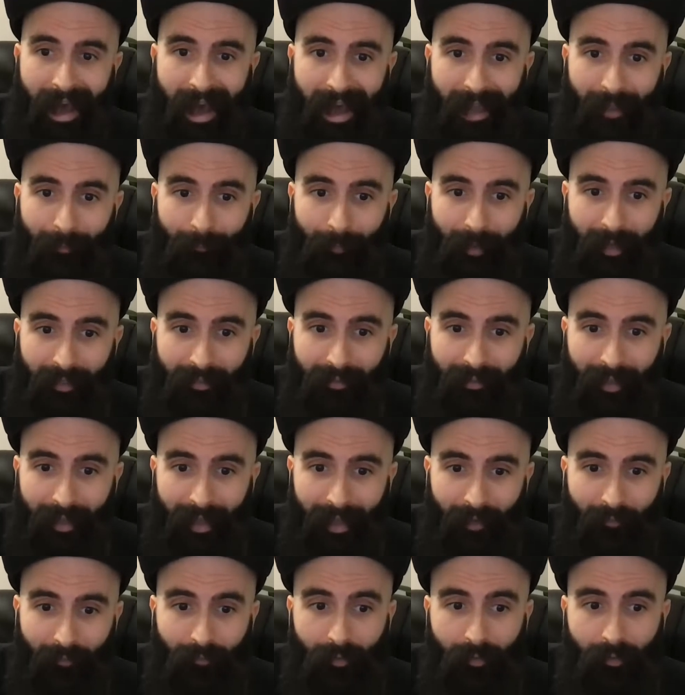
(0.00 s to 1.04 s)
I made
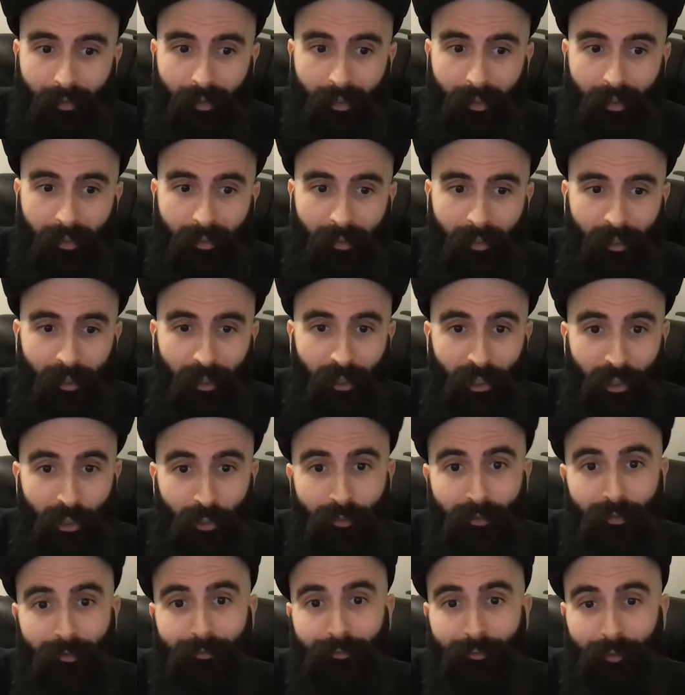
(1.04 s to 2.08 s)
everything
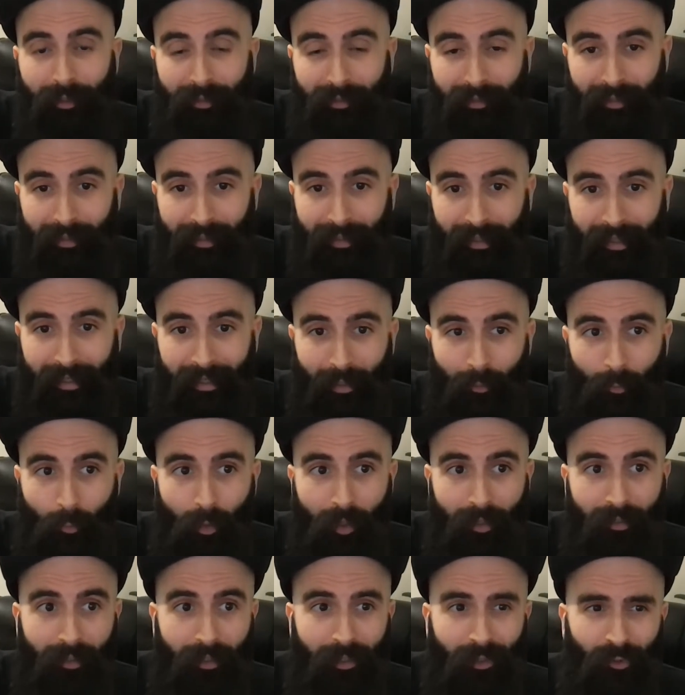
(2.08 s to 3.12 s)
user-friendly in a
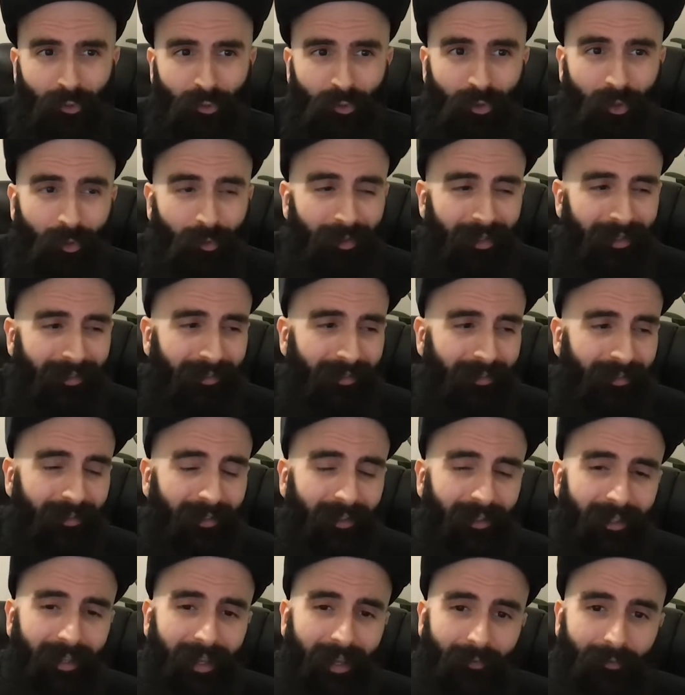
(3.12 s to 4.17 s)
way that you don't
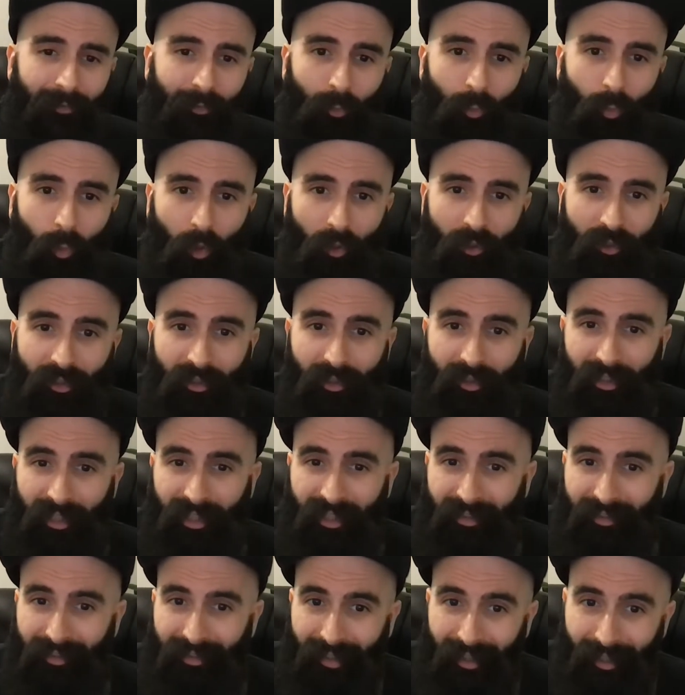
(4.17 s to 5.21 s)
necessarily have to watch the
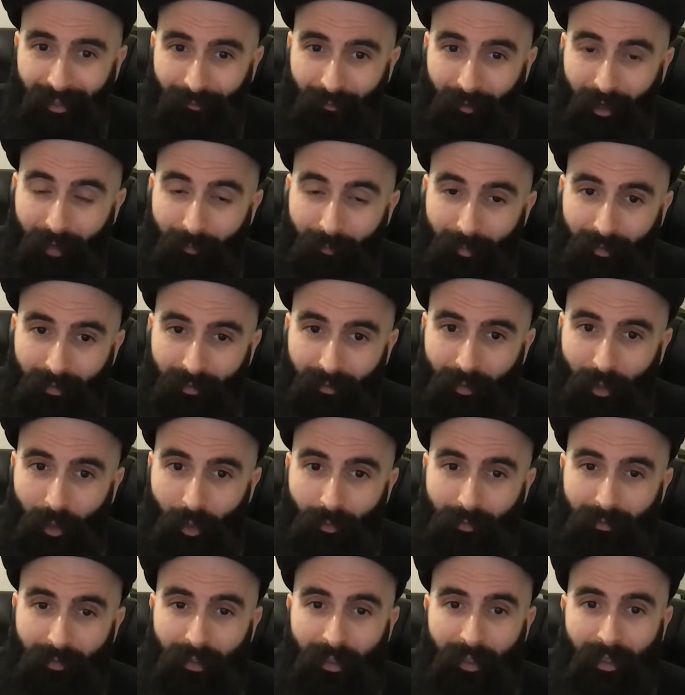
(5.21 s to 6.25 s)
entire
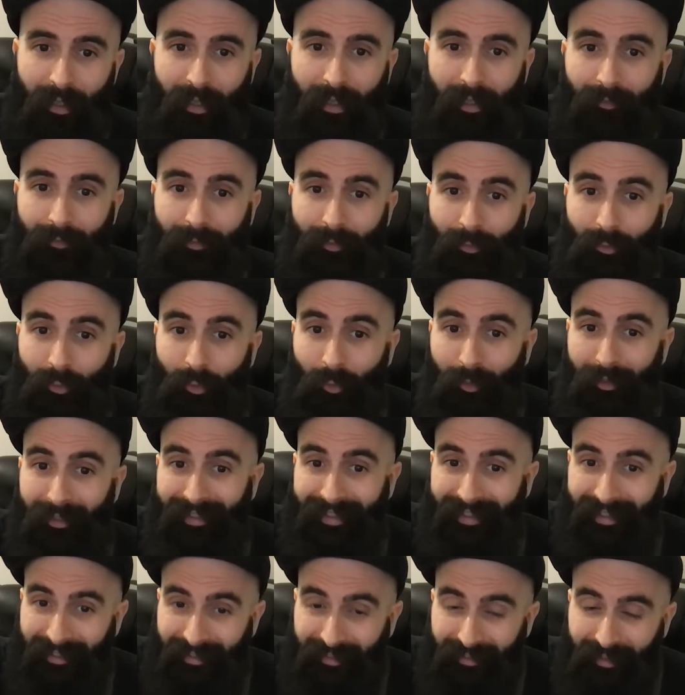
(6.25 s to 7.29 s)
episode if you
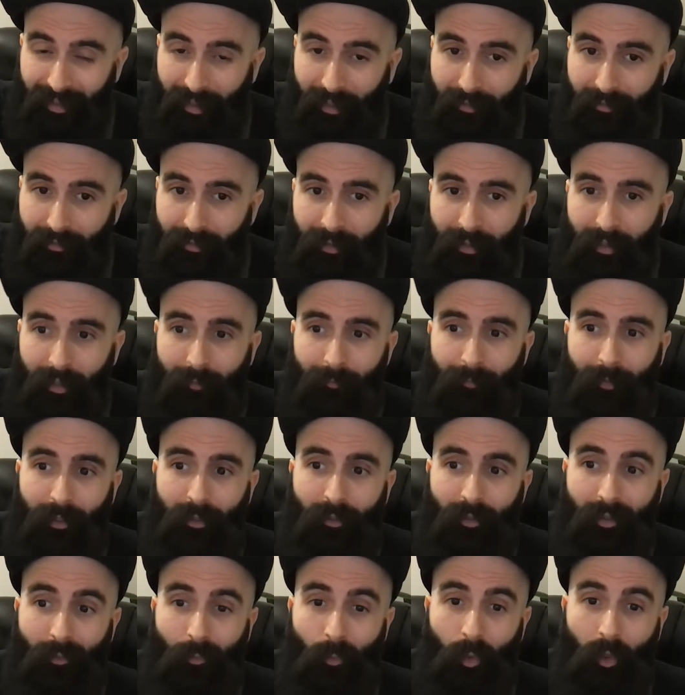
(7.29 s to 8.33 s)
don't need that, but
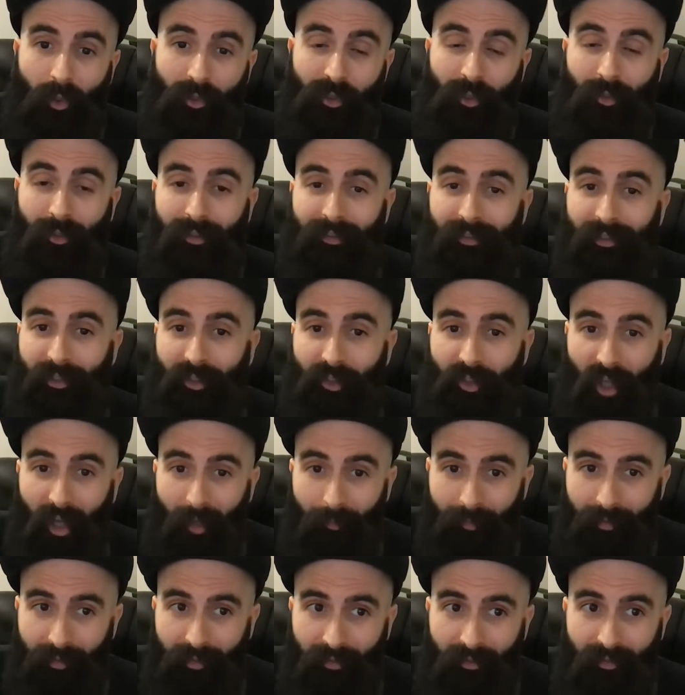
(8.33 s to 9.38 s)
you can watch only the
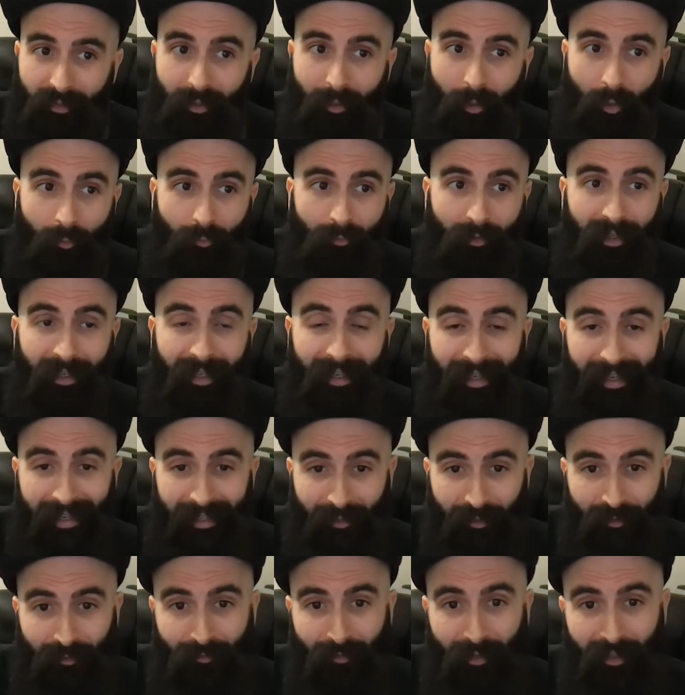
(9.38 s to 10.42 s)
chapters that you're really
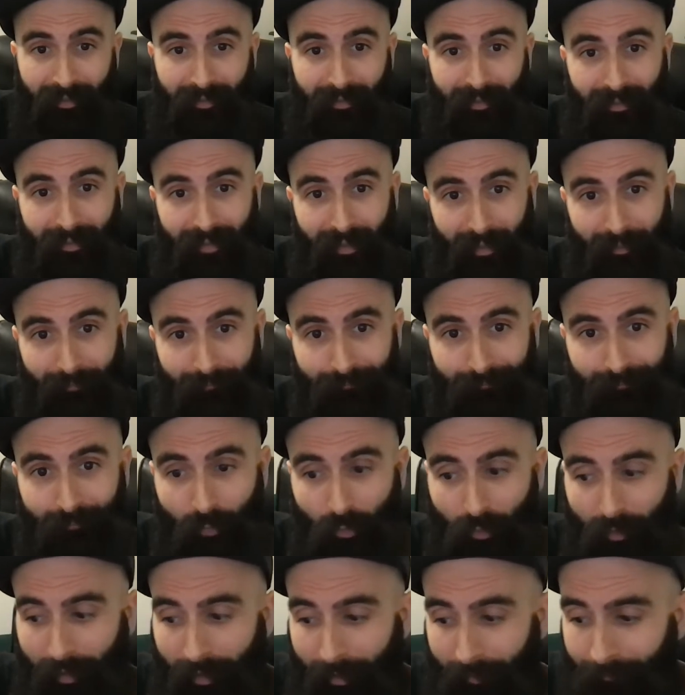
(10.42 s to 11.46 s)
interested in,
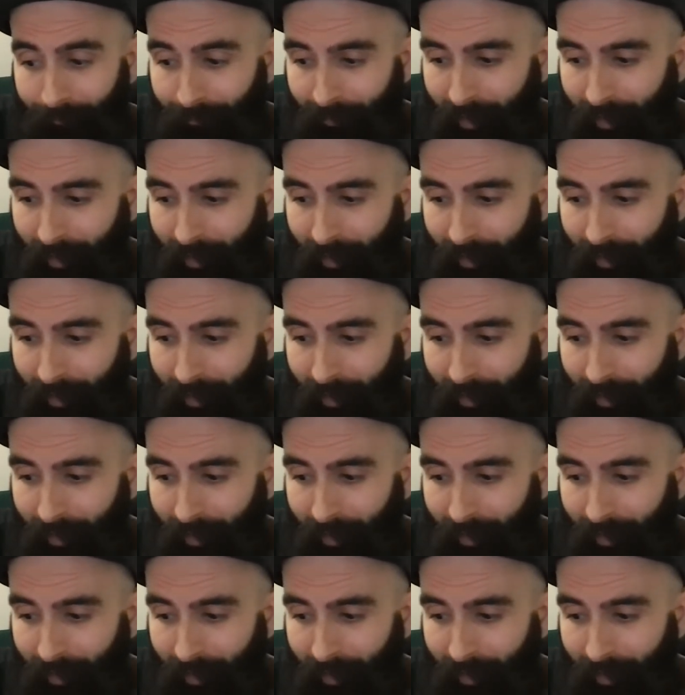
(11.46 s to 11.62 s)
okay?